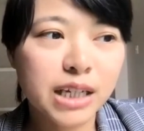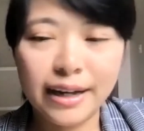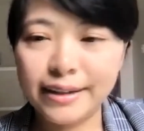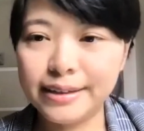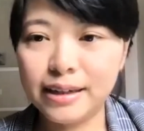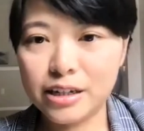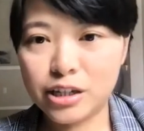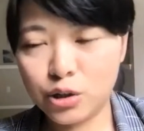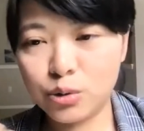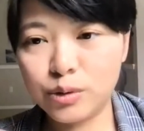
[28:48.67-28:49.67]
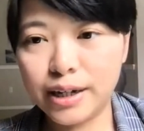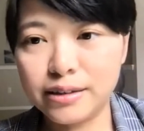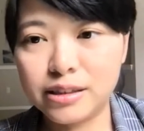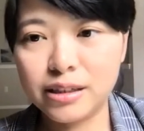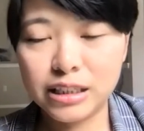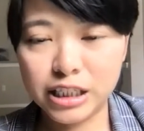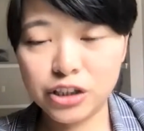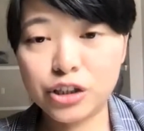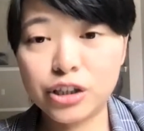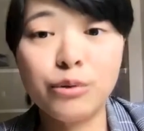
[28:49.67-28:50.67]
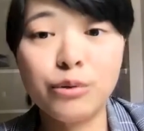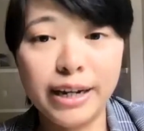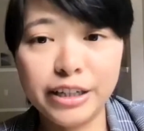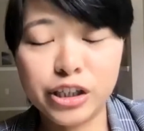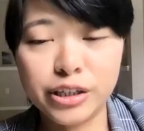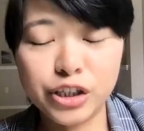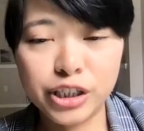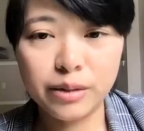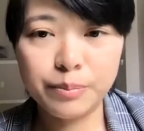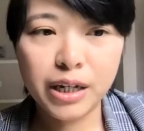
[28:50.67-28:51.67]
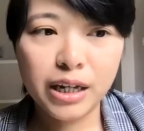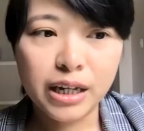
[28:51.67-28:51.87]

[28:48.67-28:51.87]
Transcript: and student teacher relationship